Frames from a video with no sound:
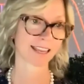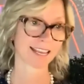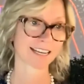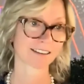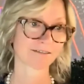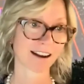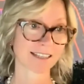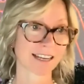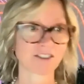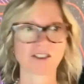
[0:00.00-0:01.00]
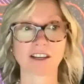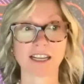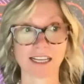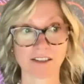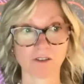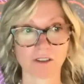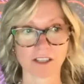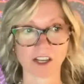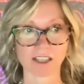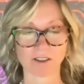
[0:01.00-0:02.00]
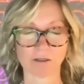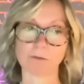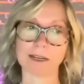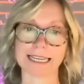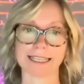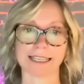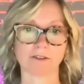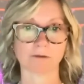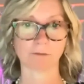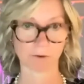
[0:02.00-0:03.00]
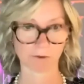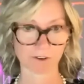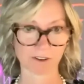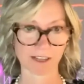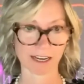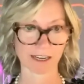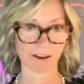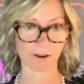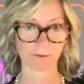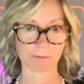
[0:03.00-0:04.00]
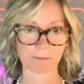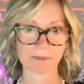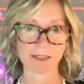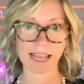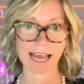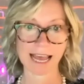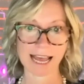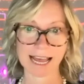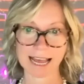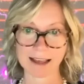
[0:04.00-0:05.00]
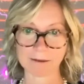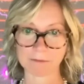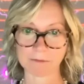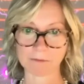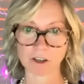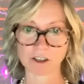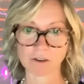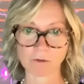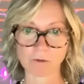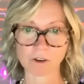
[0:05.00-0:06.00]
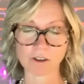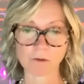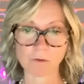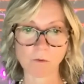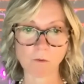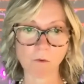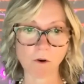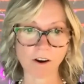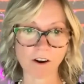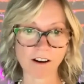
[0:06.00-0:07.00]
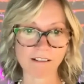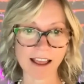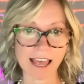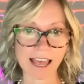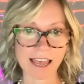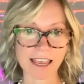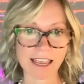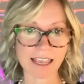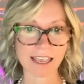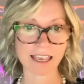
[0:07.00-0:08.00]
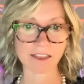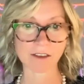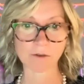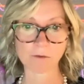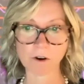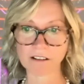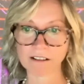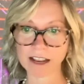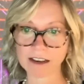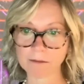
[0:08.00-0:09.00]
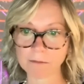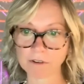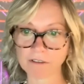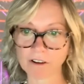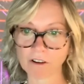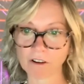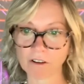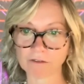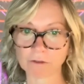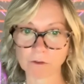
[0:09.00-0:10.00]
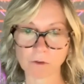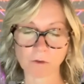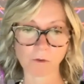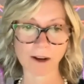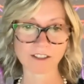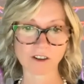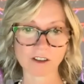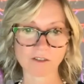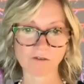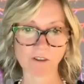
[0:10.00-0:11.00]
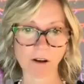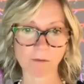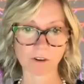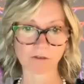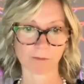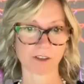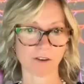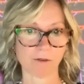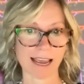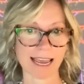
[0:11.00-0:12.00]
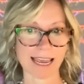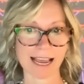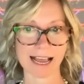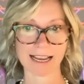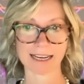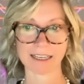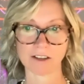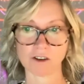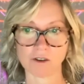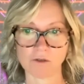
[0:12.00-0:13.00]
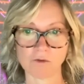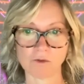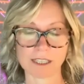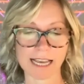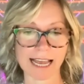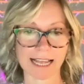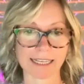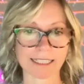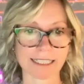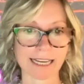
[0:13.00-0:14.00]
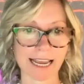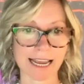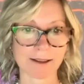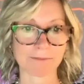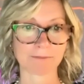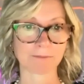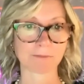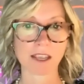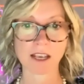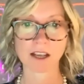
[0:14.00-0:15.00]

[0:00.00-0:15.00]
a categorization is a good suggestion. We'll take that on board. Thank you. Um, so there were a there were a number of questions from crypto AI news, and um,